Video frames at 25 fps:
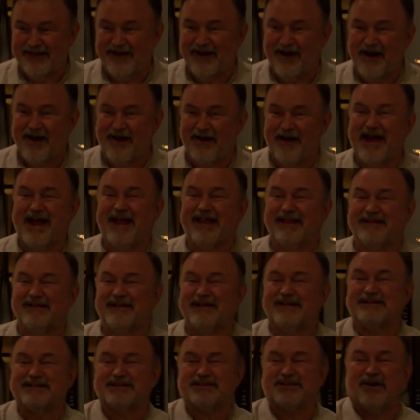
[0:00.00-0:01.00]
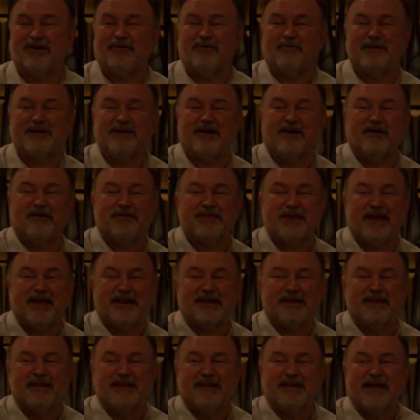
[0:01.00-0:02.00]
All right, so we know
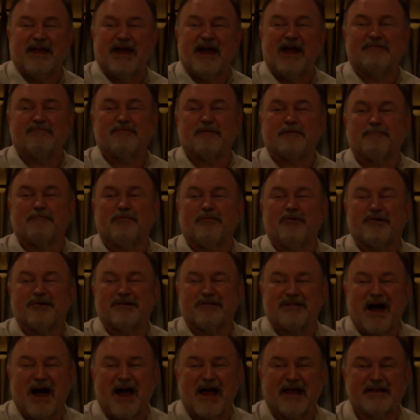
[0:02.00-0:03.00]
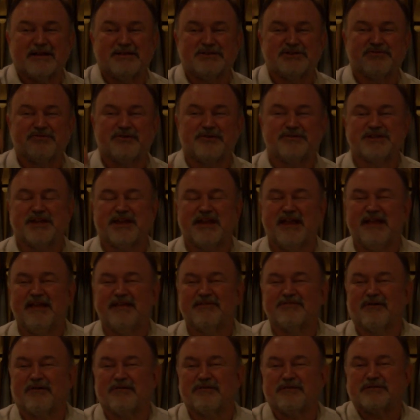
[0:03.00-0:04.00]
that Edward Portlock and George
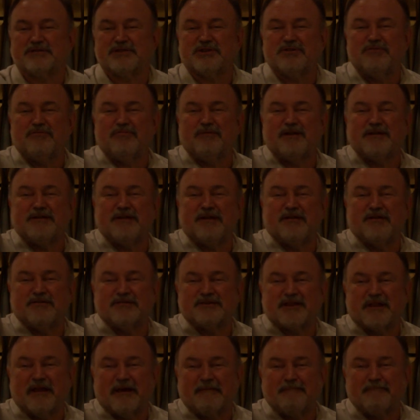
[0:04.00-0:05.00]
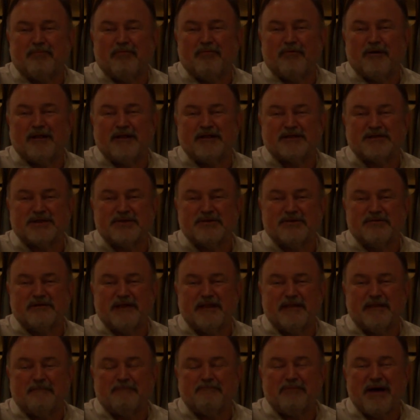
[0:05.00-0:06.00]
Keith are the two windows that I'm pointing to
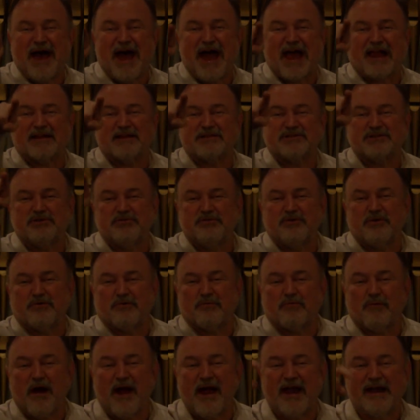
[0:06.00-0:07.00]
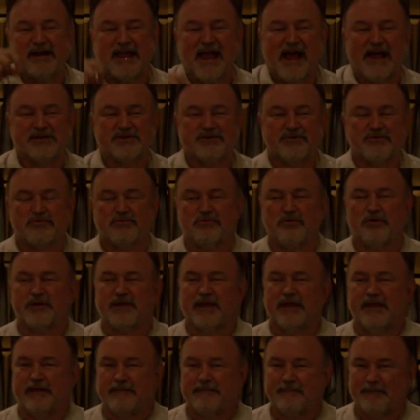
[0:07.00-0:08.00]
in the back to your right as you're
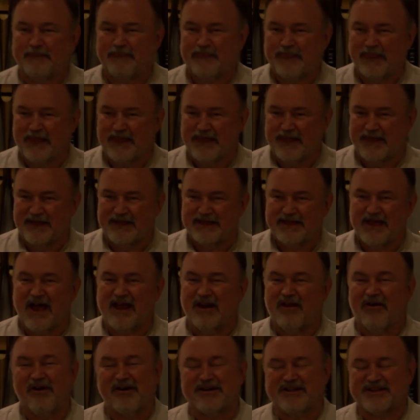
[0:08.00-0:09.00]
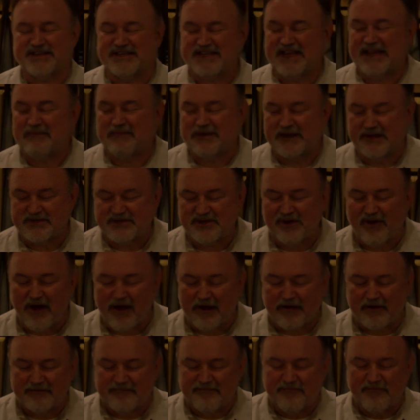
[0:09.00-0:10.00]
looking. Kind of hard to see them in the
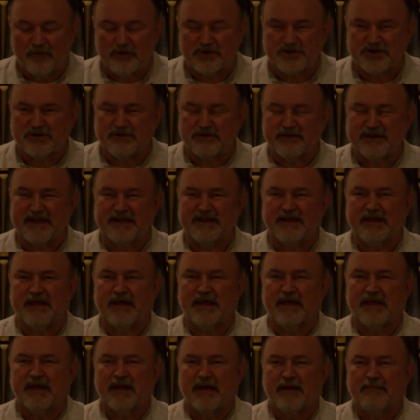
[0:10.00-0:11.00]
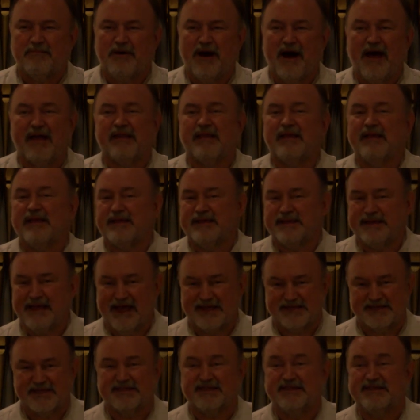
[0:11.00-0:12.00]
dark, unfortunately, but
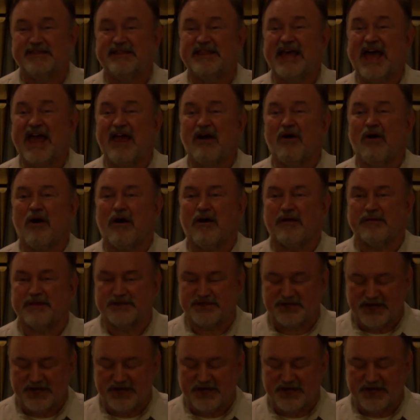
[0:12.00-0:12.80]
yes, they are the